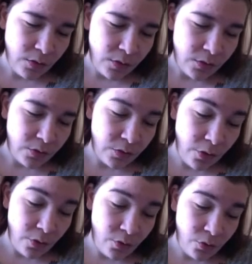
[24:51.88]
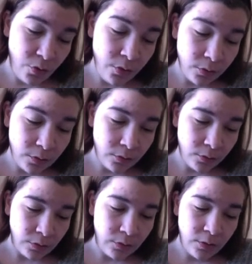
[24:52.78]
So
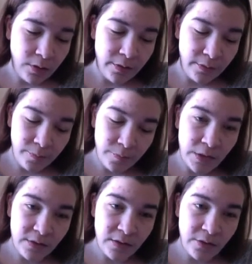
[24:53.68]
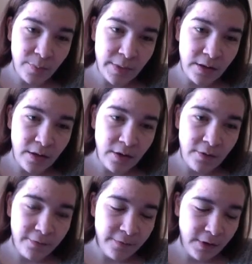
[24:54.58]
And that's another bit
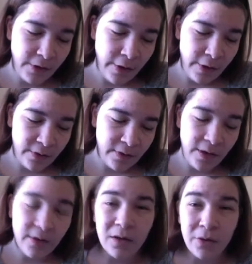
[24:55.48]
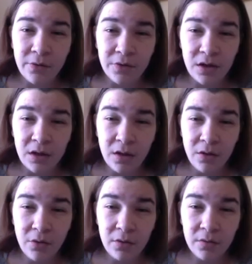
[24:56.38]
of, how to let go of your
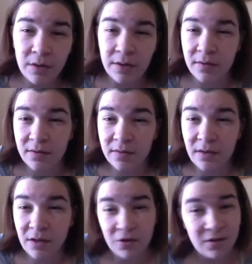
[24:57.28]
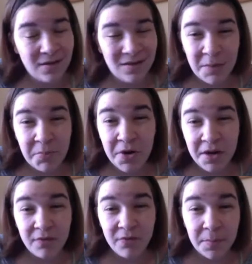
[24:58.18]
ego is in just
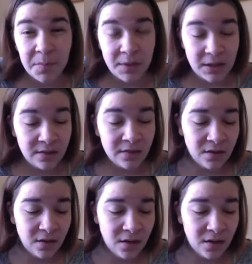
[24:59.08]
separating from the piece,